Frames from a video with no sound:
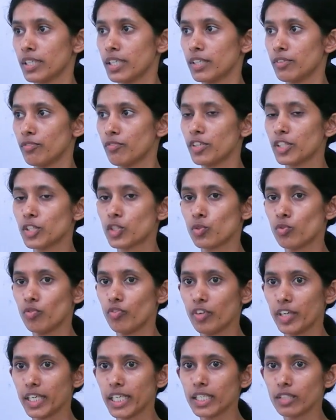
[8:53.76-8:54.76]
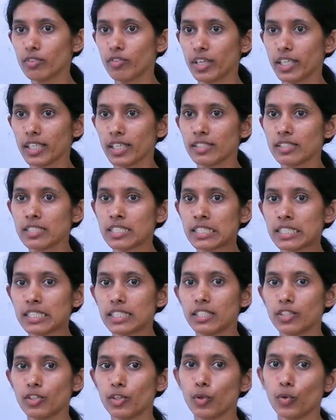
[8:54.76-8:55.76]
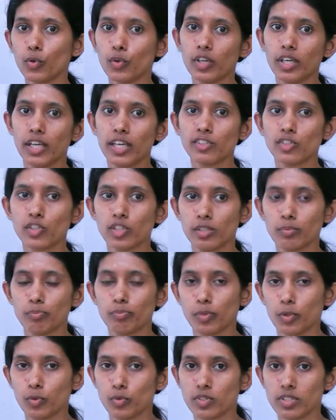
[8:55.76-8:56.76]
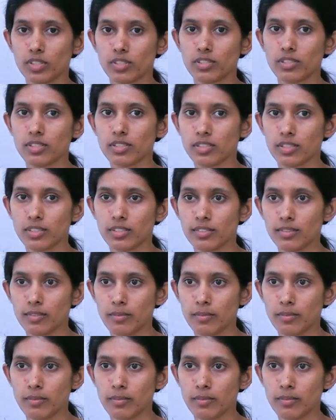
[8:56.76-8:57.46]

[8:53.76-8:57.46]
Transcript: In which week we can see the neurulation process?